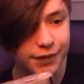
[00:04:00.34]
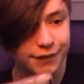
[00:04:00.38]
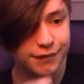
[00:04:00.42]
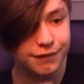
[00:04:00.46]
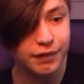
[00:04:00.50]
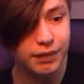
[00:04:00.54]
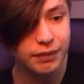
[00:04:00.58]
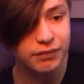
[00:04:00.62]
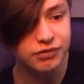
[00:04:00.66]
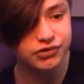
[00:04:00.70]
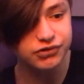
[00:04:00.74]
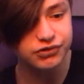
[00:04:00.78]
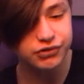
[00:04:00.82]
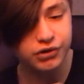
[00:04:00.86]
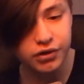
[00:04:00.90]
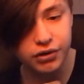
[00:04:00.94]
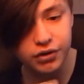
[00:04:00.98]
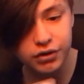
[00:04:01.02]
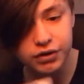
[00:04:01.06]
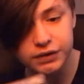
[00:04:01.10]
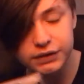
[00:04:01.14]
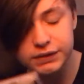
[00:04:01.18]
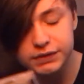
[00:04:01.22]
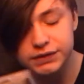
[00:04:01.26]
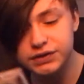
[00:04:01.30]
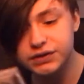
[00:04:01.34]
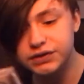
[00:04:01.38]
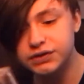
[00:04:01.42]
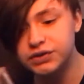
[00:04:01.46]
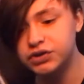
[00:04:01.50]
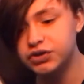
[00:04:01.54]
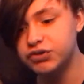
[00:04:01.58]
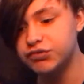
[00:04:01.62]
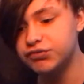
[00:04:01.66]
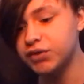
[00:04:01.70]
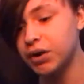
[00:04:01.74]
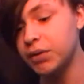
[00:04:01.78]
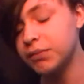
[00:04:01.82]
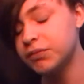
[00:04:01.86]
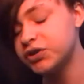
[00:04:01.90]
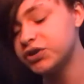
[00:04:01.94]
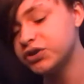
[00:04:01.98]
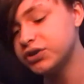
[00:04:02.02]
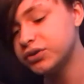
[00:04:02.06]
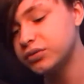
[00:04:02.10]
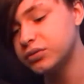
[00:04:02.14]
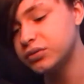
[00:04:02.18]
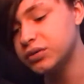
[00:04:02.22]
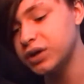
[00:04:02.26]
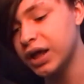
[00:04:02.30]
favorite songs to drum
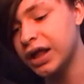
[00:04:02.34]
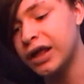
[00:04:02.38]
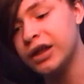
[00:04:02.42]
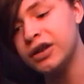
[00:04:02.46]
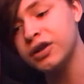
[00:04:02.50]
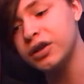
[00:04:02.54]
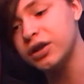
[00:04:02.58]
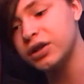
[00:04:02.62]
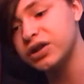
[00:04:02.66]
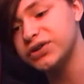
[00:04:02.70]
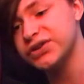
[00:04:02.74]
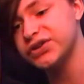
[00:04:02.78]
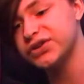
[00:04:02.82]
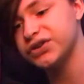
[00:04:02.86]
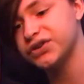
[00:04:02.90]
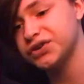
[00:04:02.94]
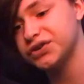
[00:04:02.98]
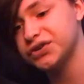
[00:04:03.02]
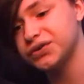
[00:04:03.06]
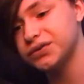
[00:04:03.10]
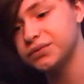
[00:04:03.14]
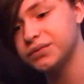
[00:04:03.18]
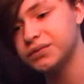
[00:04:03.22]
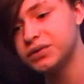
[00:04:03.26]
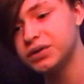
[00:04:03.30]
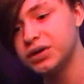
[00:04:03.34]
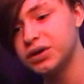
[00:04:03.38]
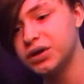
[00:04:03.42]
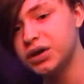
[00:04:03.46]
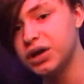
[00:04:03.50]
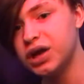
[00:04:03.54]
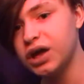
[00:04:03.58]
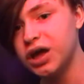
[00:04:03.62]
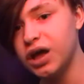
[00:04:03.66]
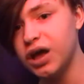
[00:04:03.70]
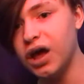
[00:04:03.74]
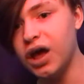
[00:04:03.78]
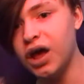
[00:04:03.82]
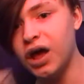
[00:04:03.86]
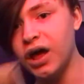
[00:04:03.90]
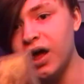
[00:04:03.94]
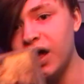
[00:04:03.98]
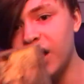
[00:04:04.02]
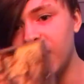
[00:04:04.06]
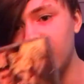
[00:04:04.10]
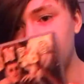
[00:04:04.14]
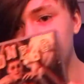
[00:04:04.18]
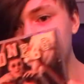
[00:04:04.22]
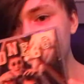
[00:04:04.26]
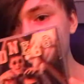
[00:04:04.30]
to and to listen to.
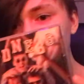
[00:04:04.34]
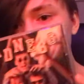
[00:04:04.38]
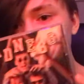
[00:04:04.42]
And